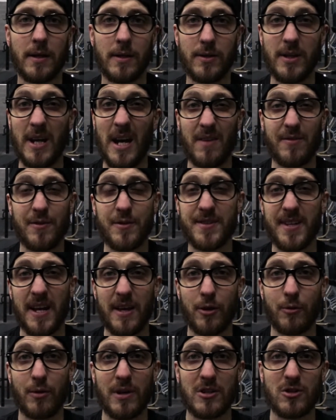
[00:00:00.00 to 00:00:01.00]
Yeah, if you
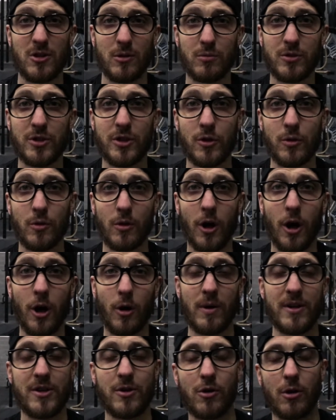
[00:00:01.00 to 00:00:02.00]
set the rings up too
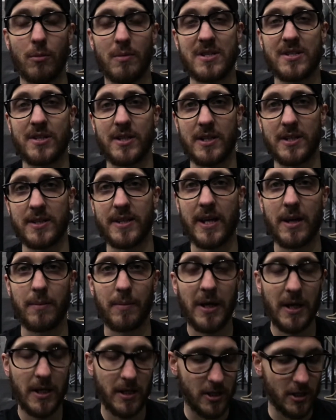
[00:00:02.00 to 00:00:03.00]
low when you come into your dip,
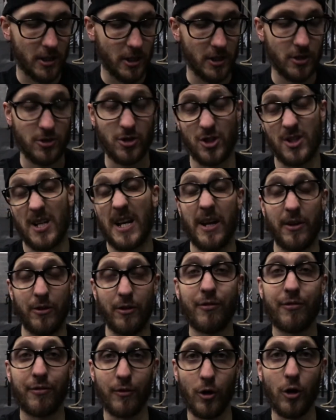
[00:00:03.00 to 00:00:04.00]
you're going to just hit
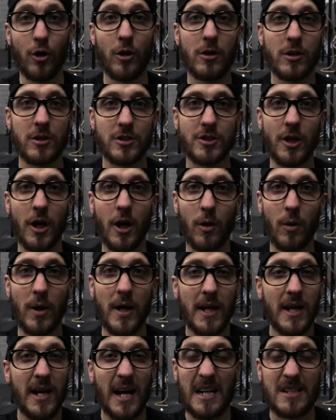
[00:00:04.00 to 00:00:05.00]
the floor. So
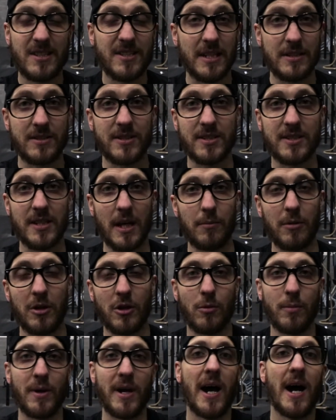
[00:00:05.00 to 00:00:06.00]
I just tend to set them a
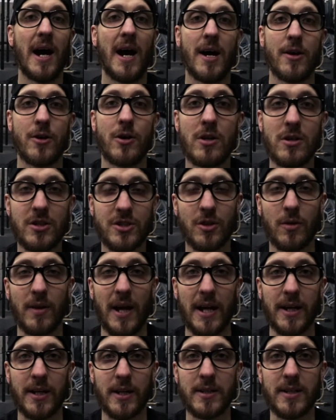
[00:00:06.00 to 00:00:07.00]
little bit higher so
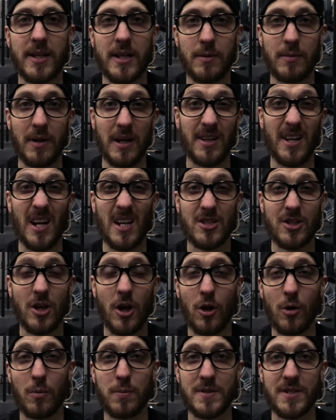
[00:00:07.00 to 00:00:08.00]
that I can keep that nice
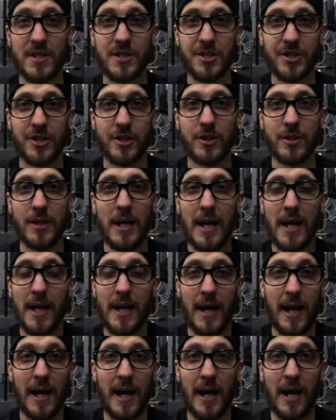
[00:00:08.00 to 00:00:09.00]
hollow position,
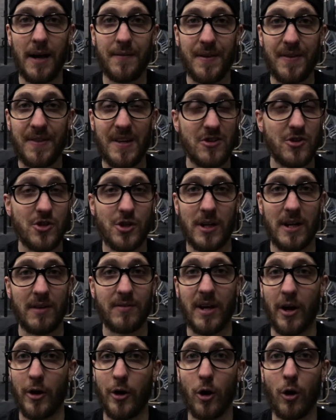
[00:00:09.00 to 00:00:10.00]
and then that's just going
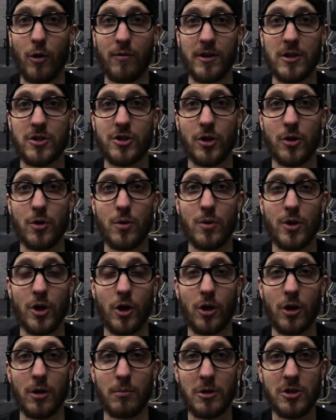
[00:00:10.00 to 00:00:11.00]
to carry over to
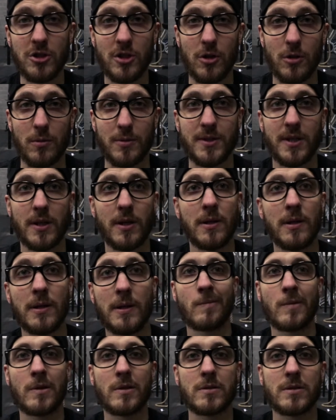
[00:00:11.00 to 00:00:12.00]
your muscle ups.
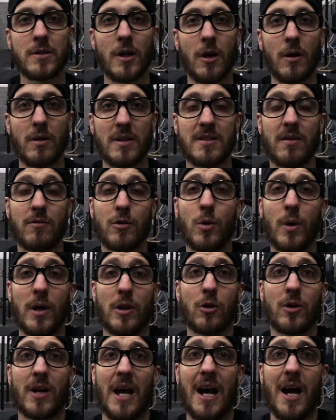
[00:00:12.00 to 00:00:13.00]
So let's have a quick
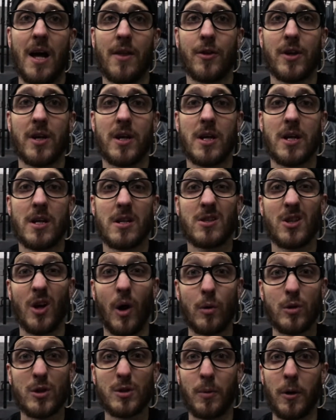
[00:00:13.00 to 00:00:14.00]
look at the
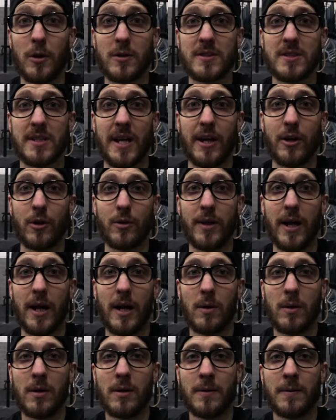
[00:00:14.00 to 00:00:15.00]
toe spot scale now.